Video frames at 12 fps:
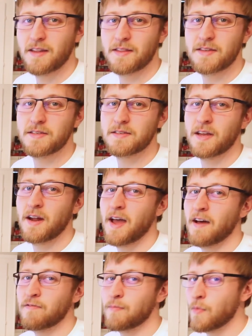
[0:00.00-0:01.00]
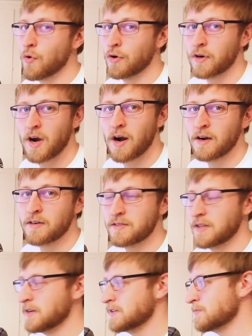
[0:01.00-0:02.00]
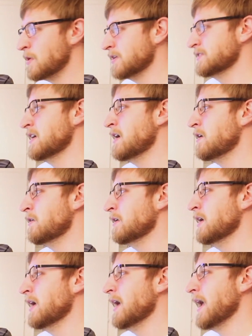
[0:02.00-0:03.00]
This is going to have more cars than a small town,